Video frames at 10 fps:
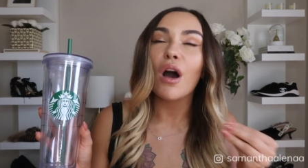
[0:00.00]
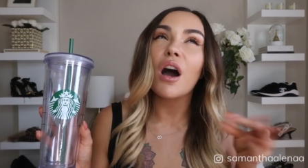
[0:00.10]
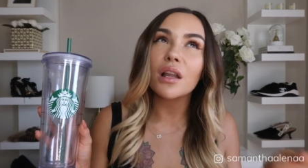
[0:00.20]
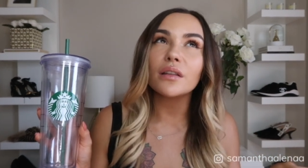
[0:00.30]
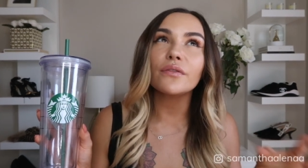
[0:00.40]

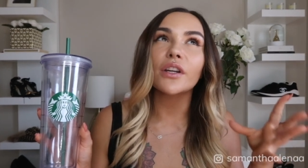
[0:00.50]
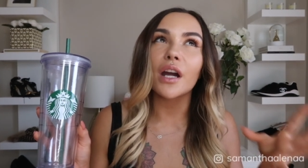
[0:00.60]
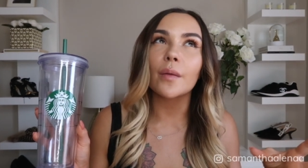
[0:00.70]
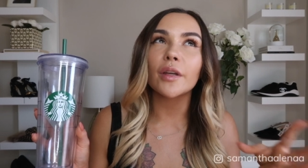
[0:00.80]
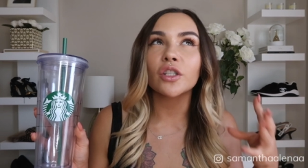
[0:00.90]
all of the
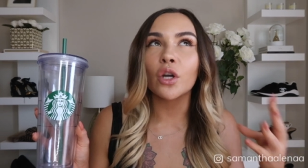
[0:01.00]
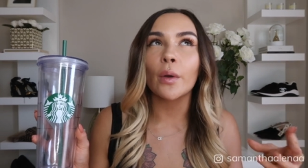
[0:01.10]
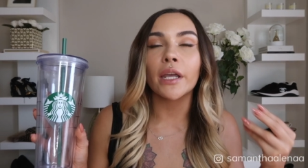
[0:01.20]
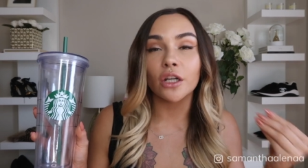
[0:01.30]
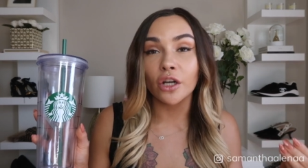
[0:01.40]
garbage
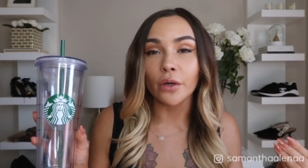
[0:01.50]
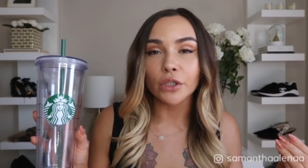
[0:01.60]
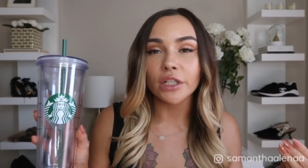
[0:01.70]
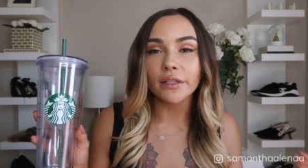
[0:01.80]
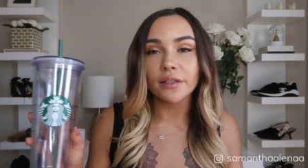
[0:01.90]
going in our
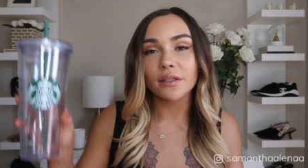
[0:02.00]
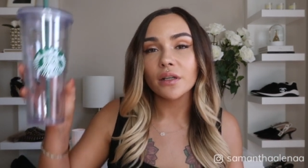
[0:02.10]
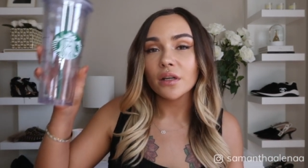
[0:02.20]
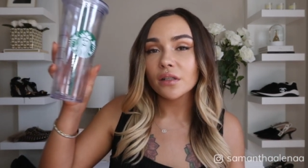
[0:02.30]
oceans.